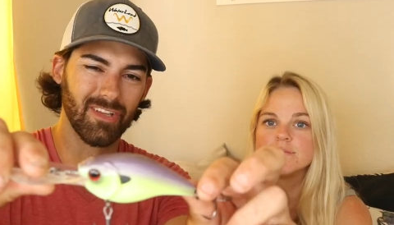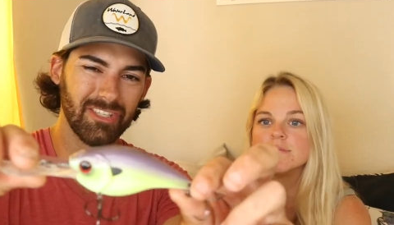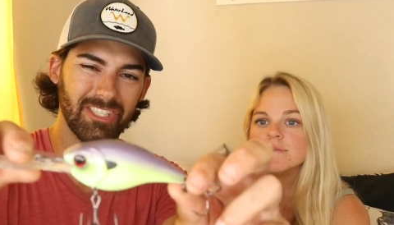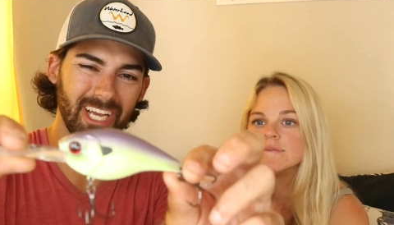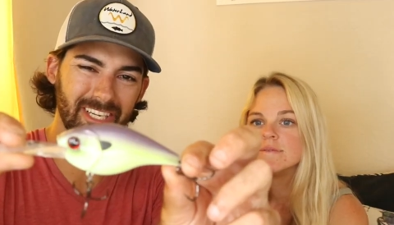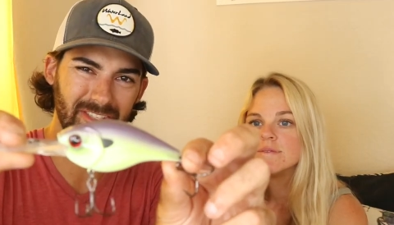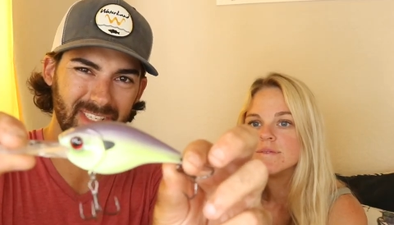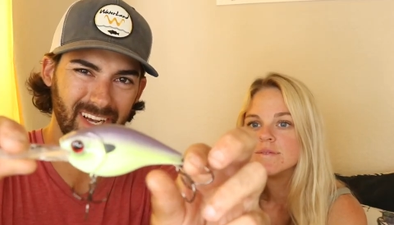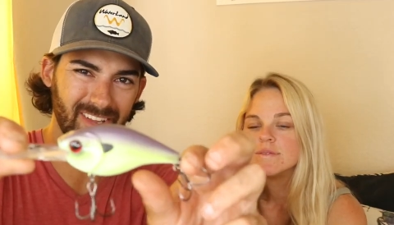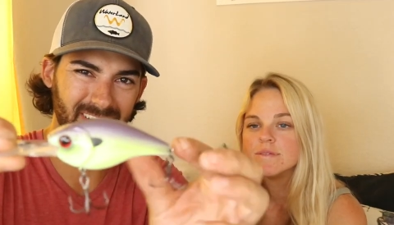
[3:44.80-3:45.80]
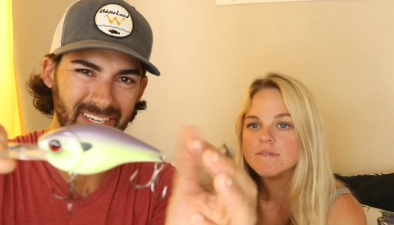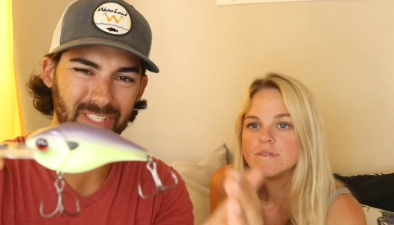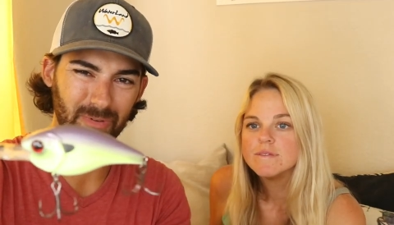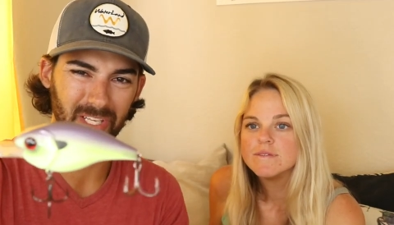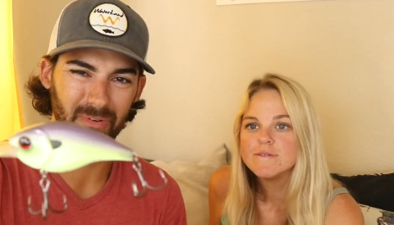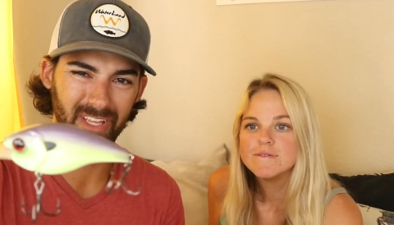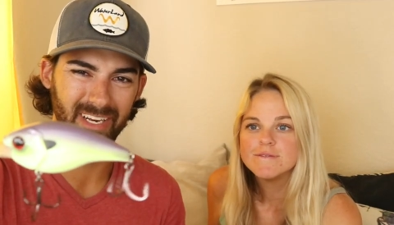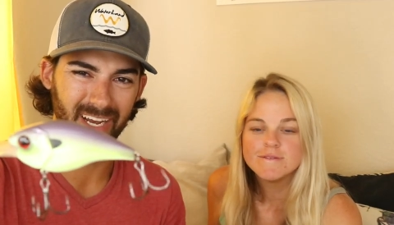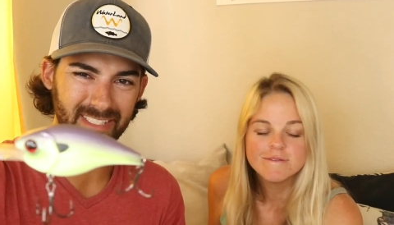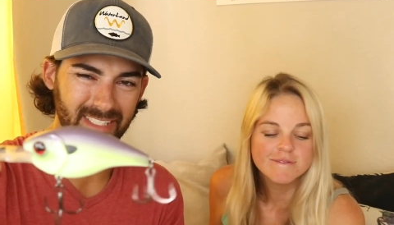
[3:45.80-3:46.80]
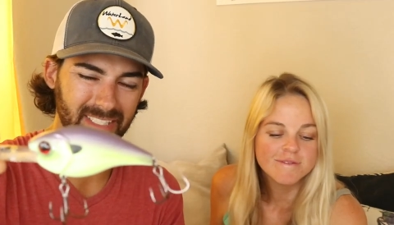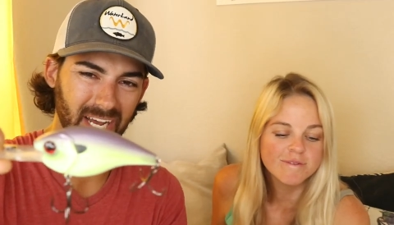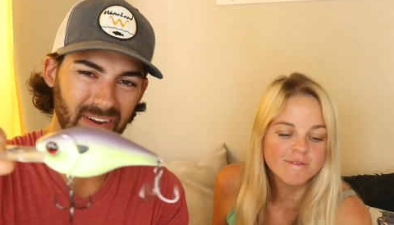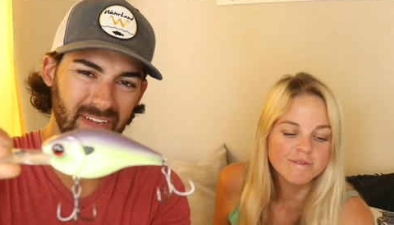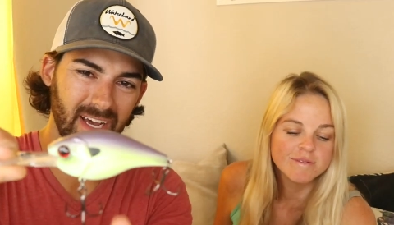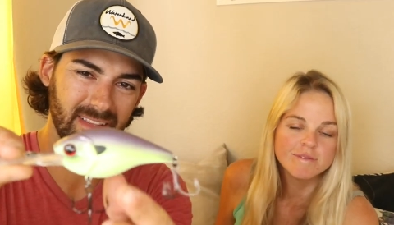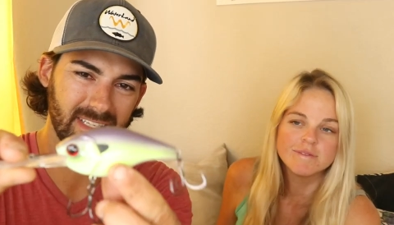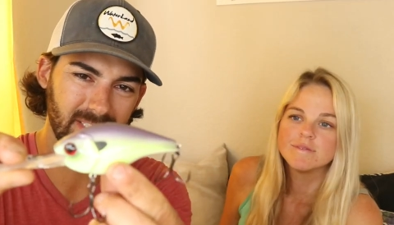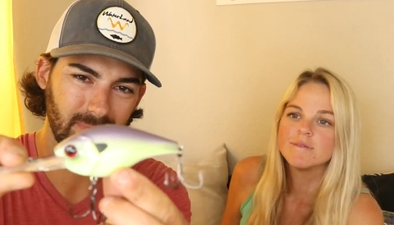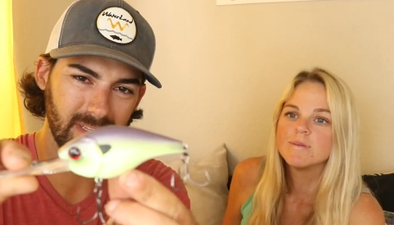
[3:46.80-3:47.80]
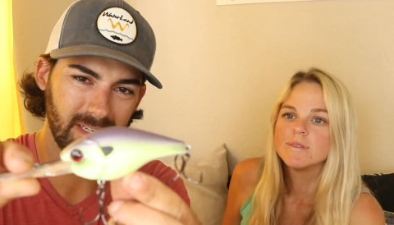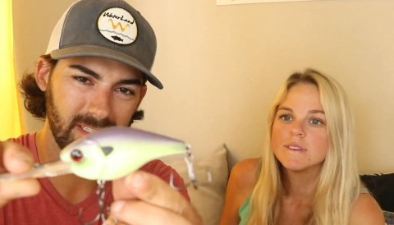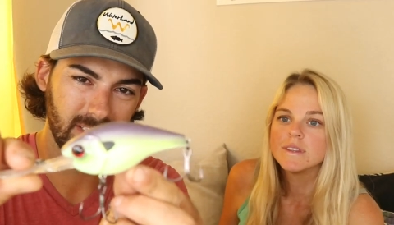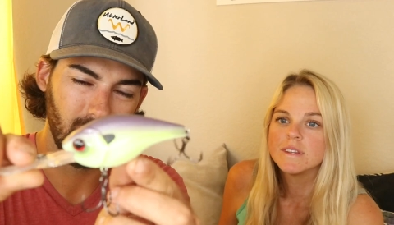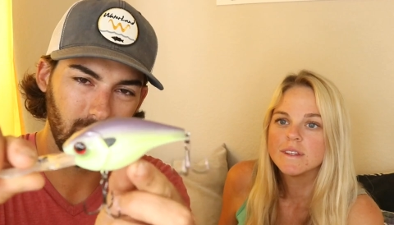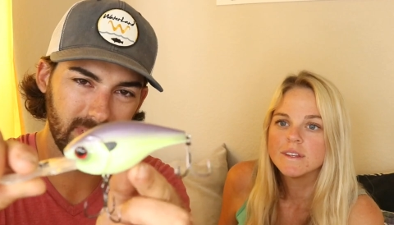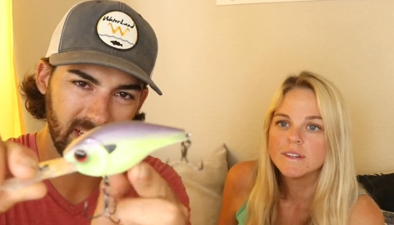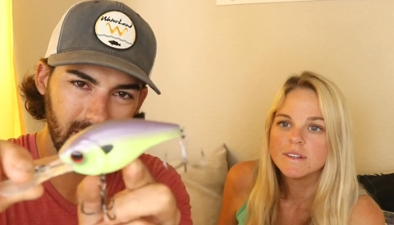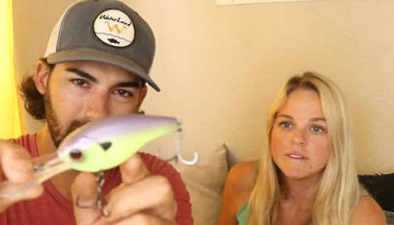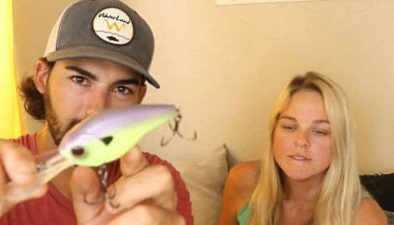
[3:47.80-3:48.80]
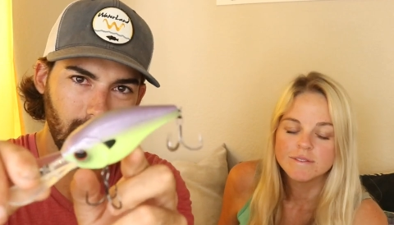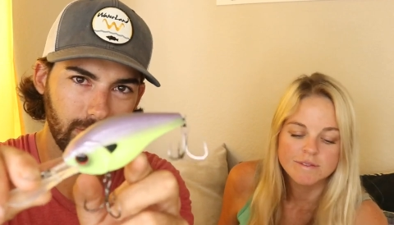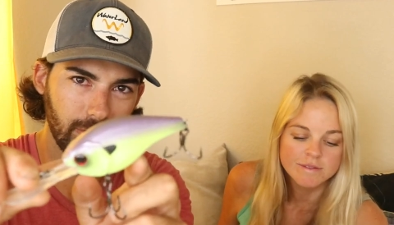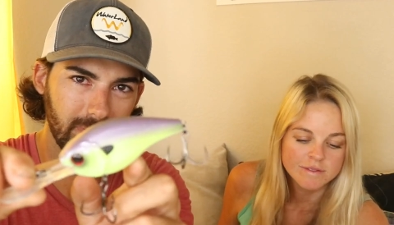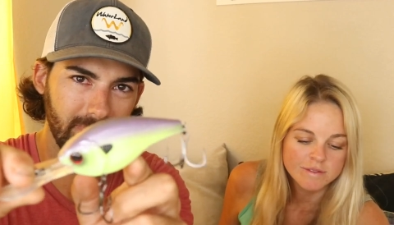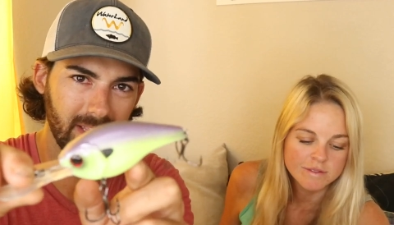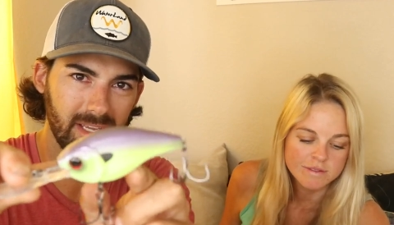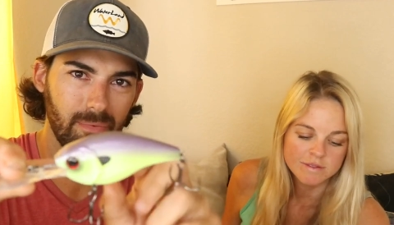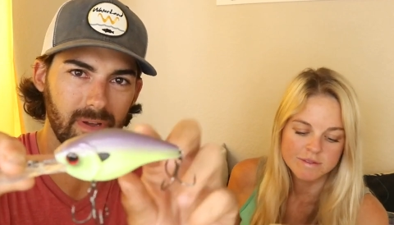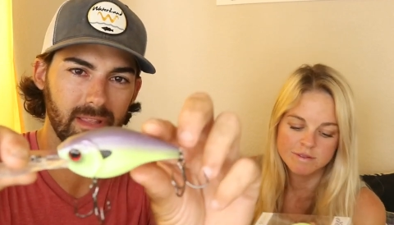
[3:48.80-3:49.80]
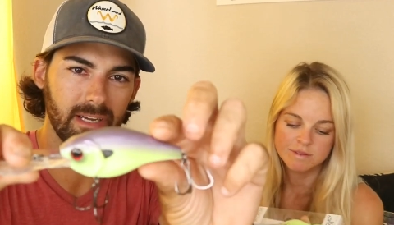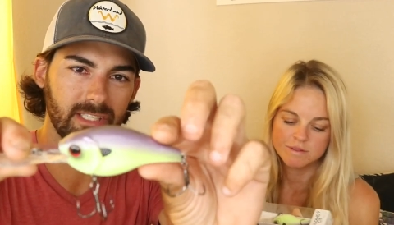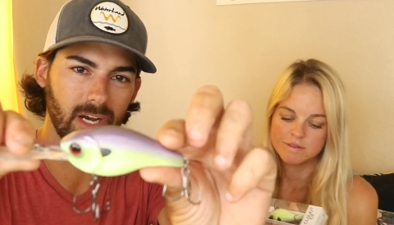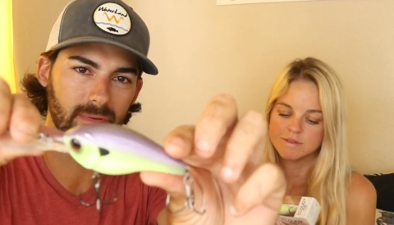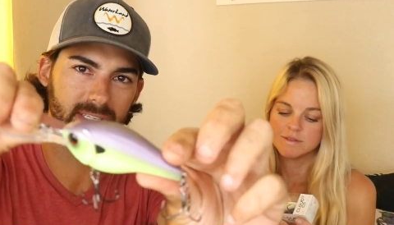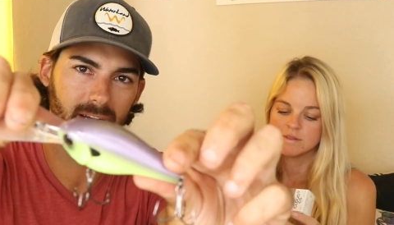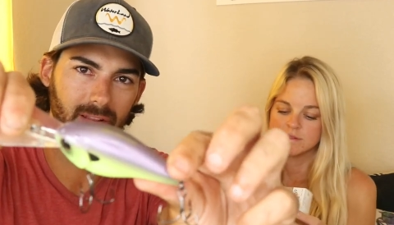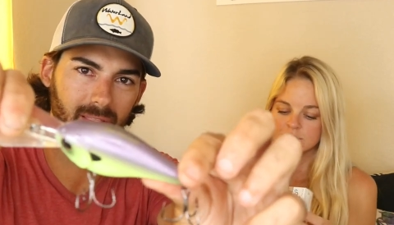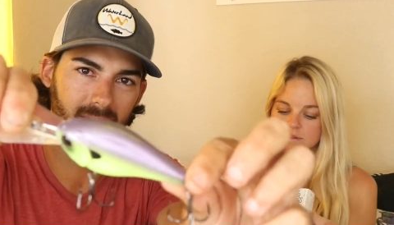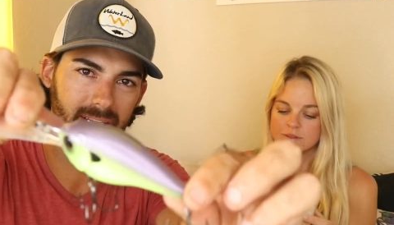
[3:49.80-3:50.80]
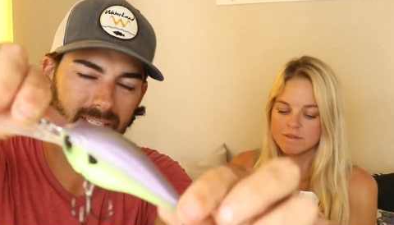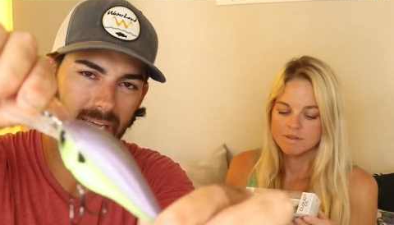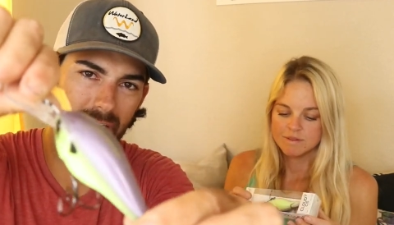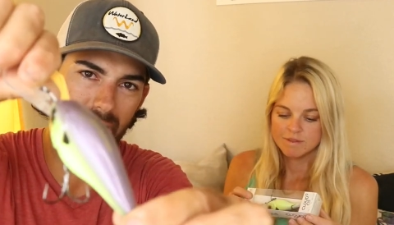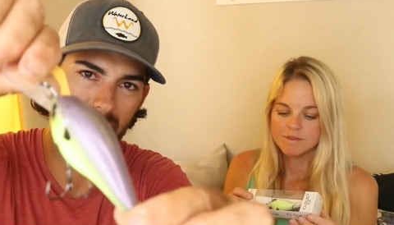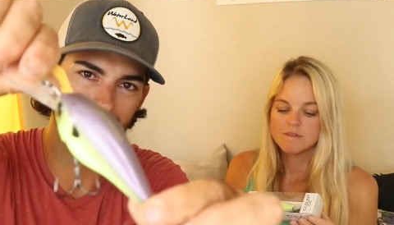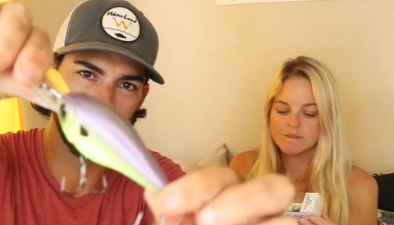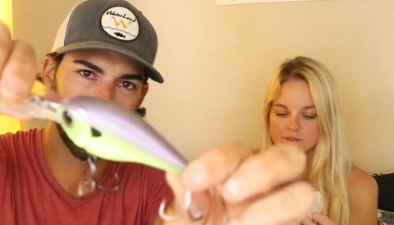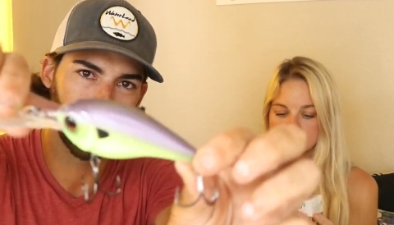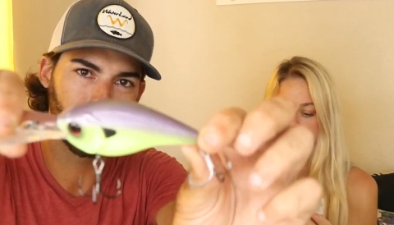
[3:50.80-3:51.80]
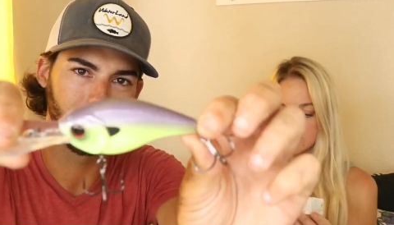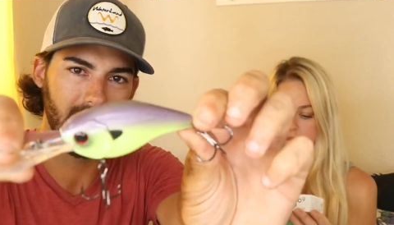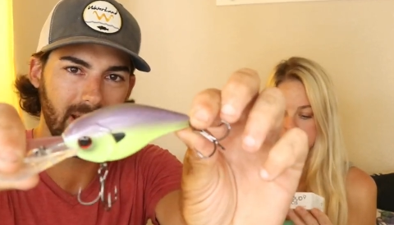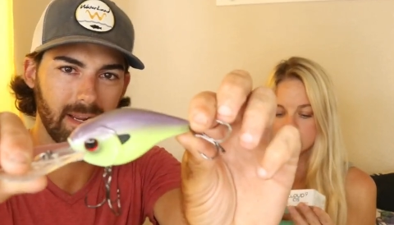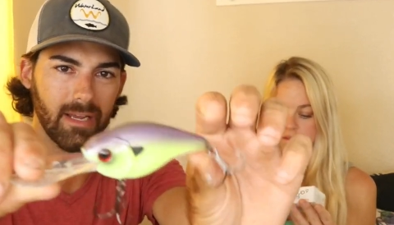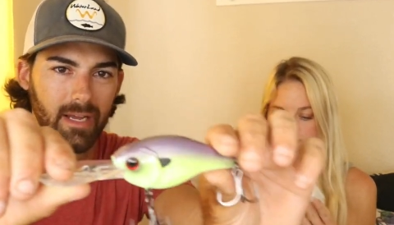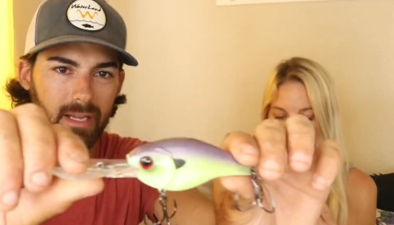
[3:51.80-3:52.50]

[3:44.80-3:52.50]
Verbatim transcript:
Speaker 1: So this Jane Juice color is really, really nice. It's kind of got this really toned down chartreuse belly with a toned down light kind of lavender purple back.